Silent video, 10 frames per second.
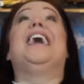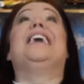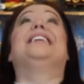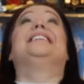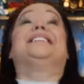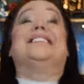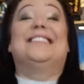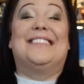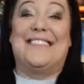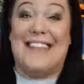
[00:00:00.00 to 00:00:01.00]
It is
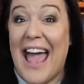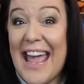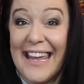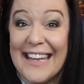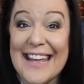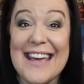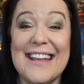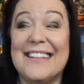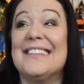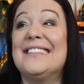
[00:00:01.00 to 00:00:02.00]
insane. It
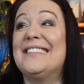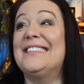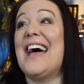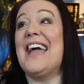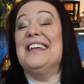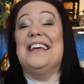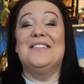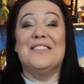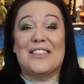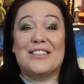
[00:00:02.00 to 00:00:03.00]
is insane.
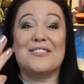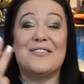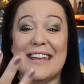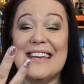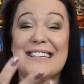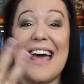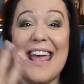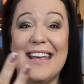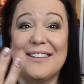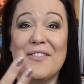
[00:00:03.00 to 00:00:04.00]
In the three
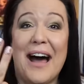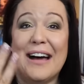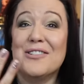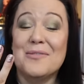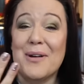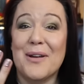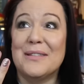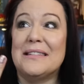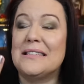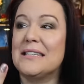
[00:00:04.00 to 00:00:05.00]
days, I've had
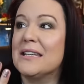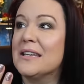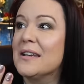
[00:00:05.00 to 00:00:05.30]
almost,